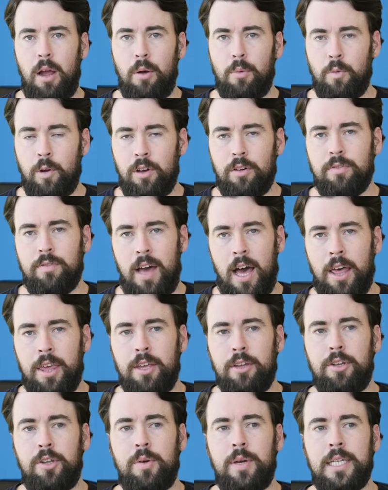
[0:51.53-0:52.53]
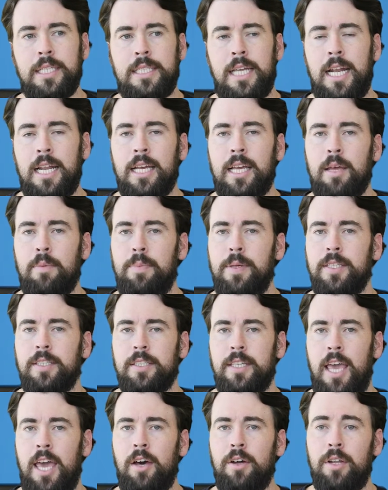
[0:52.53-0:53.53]
real value to it, is that it can be
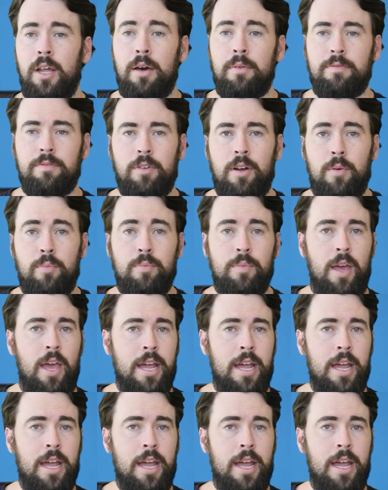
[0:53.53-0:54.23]
scaled up from